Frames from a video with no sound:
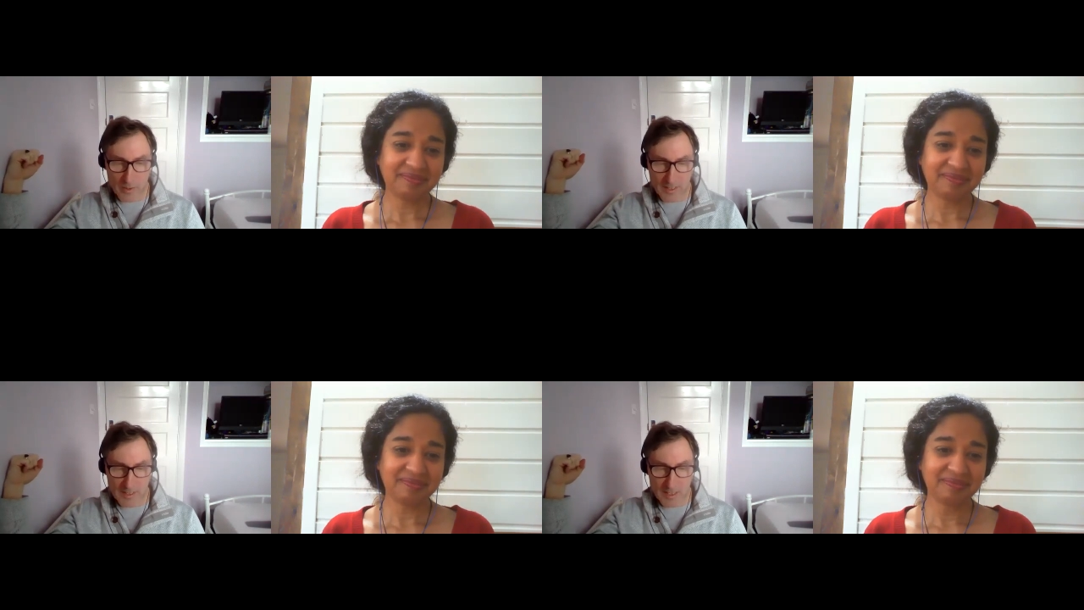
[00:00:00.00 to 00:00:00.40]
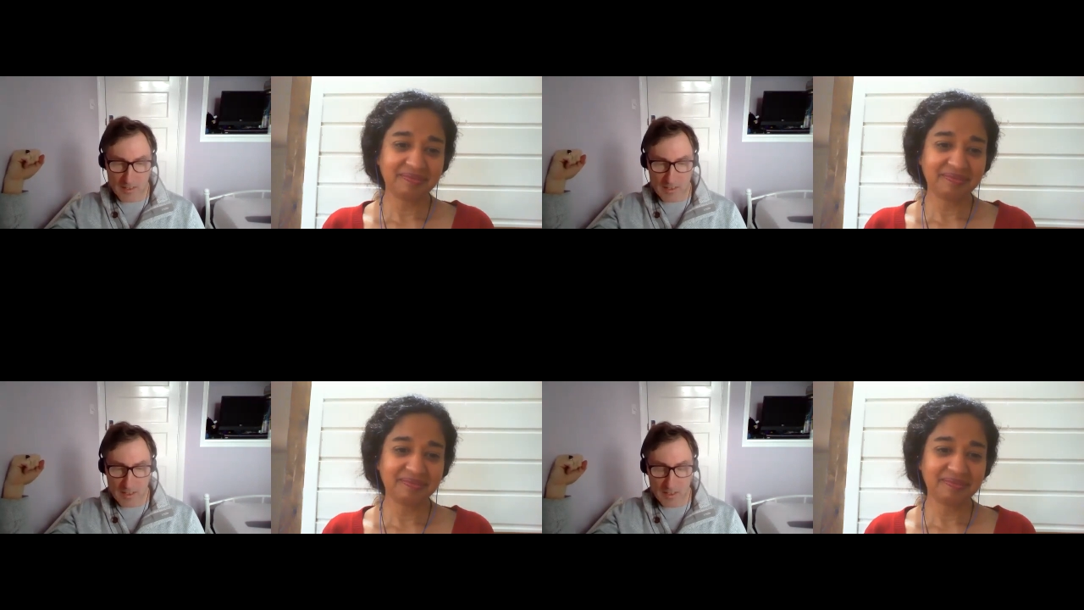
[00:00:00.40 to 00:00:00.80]
Speaker 1: in
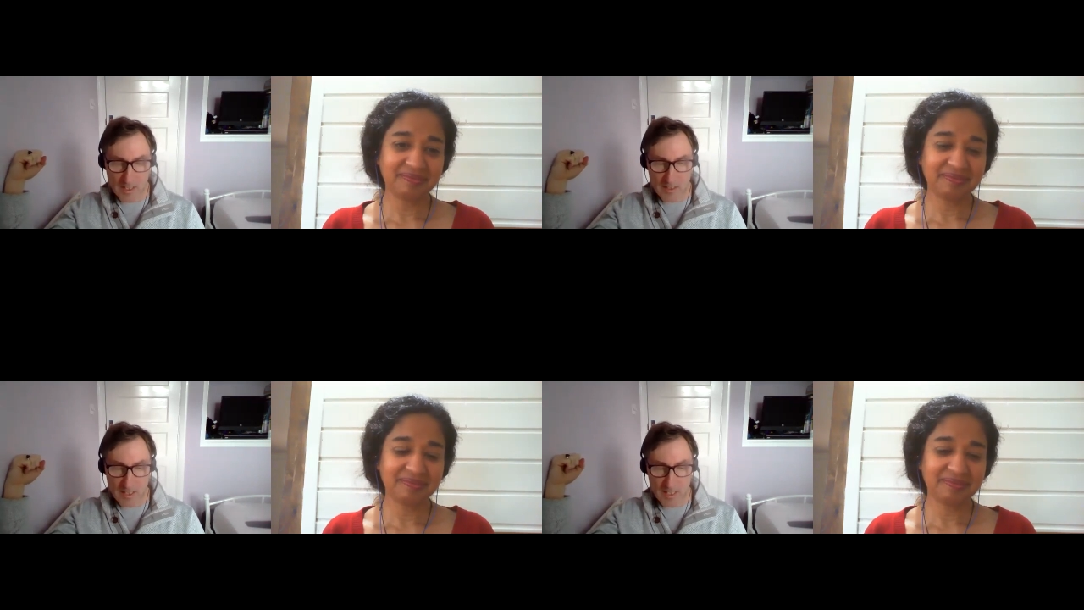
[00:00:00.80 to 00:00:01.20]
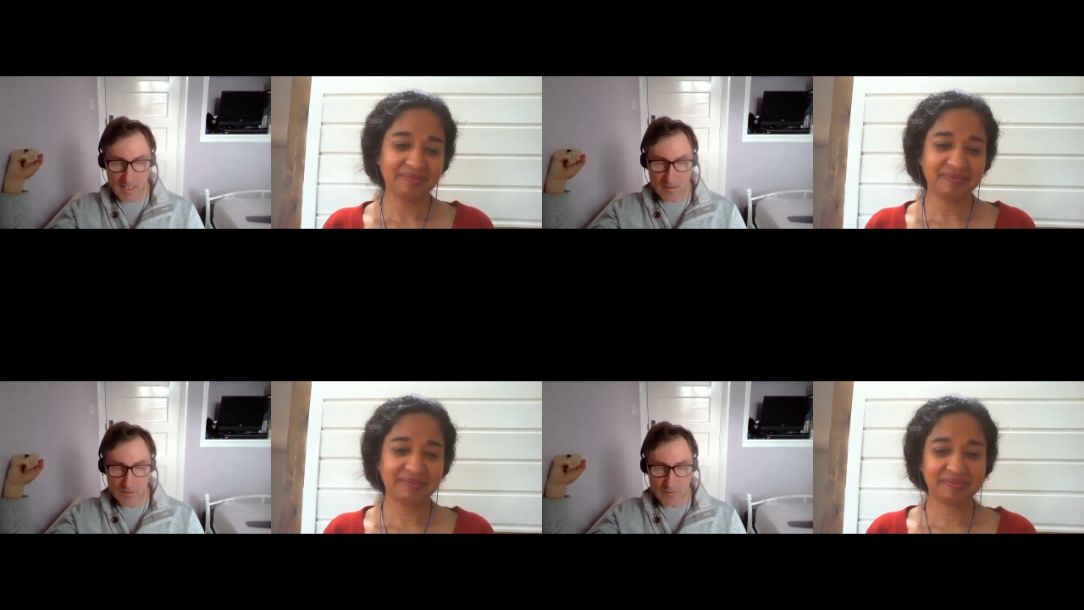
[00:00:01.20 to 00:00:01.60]
London in the
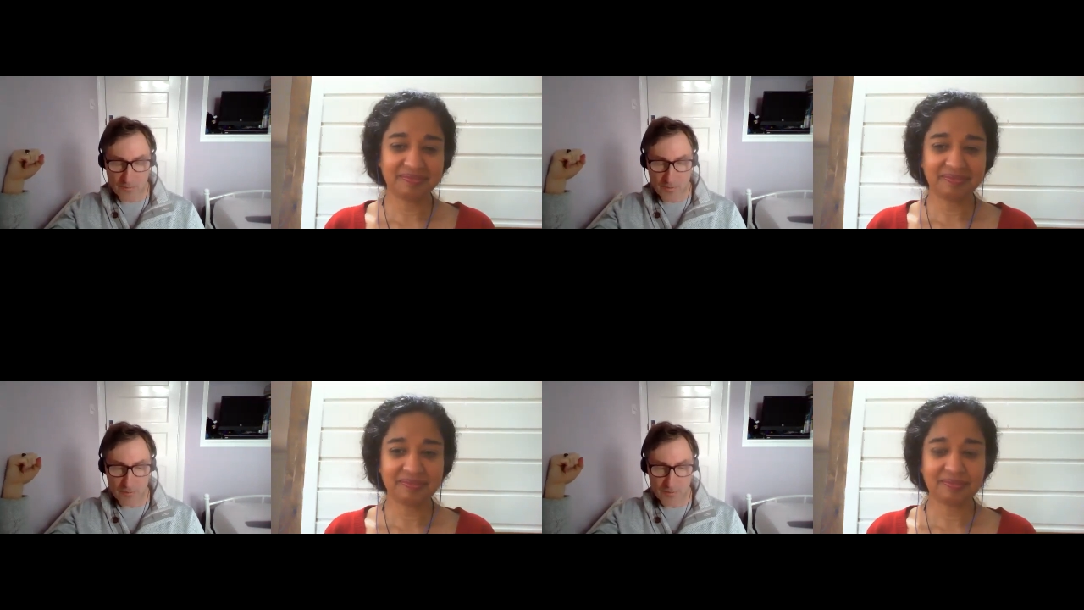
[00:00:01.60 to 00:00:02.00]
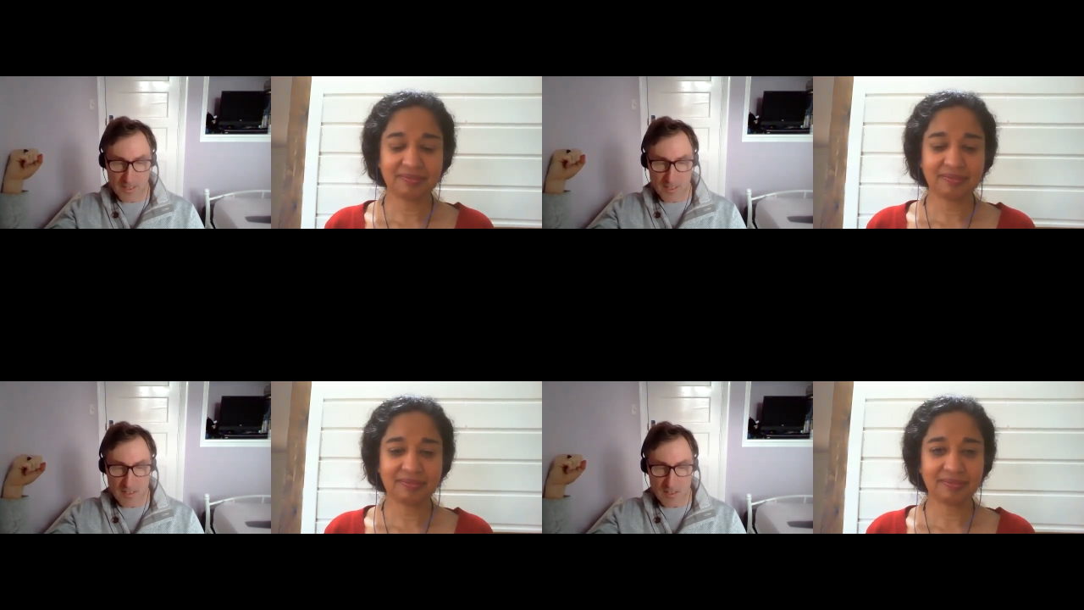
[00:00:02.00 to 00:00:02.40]
late
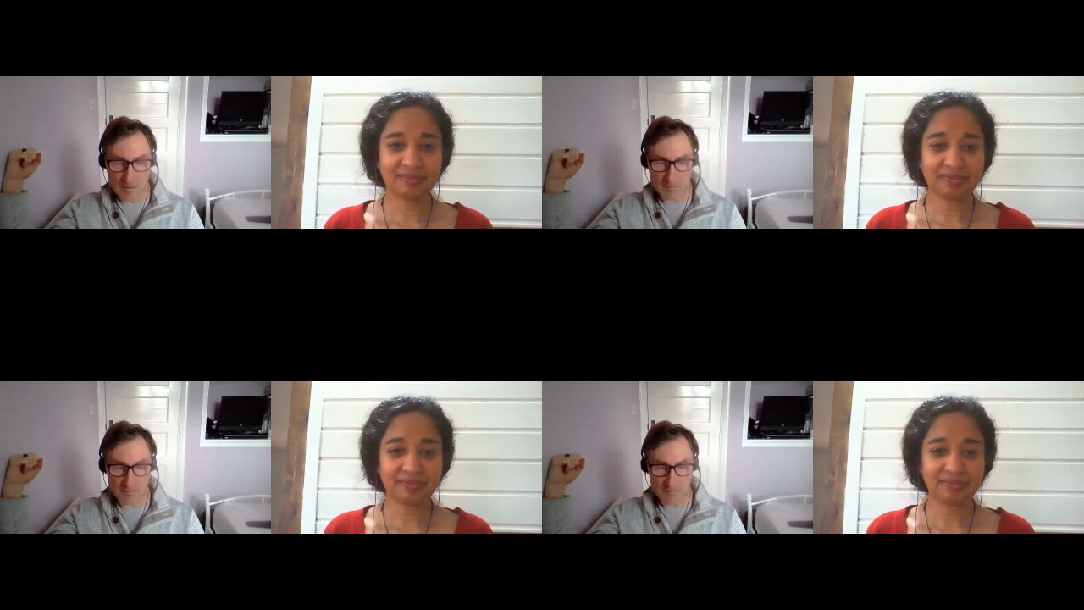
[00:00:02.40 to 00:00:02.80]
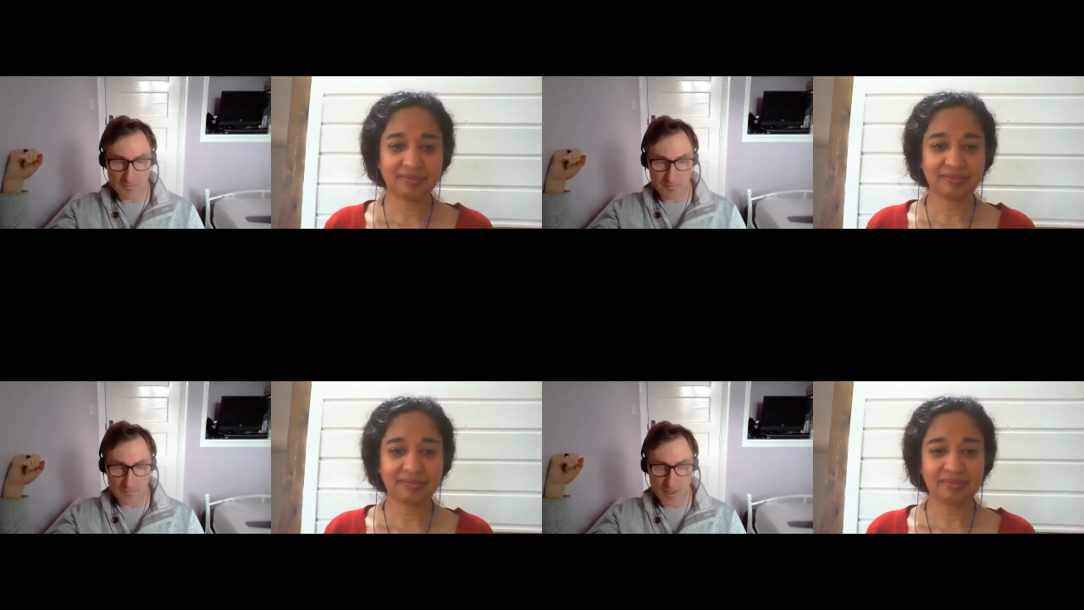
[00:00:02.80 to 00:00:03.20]
fifties.
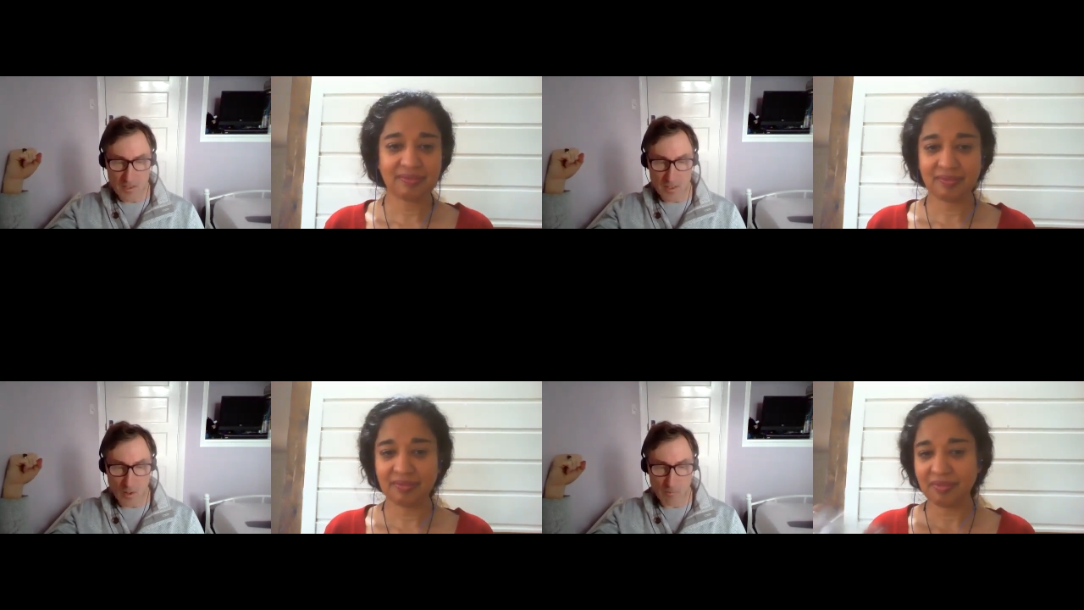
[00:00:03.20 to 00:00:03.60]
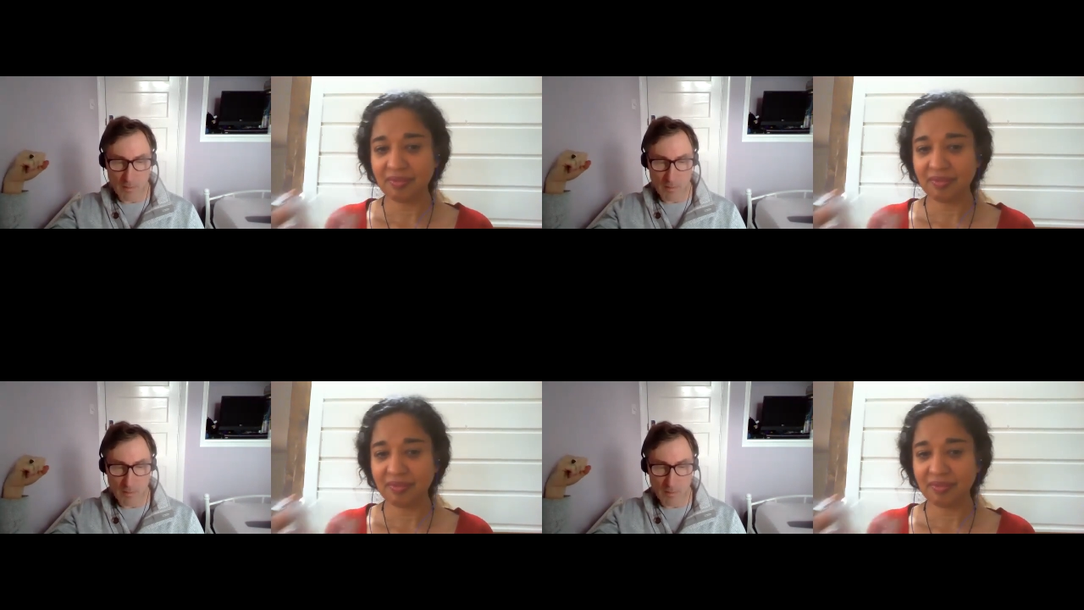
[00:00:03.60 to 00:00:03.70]
So my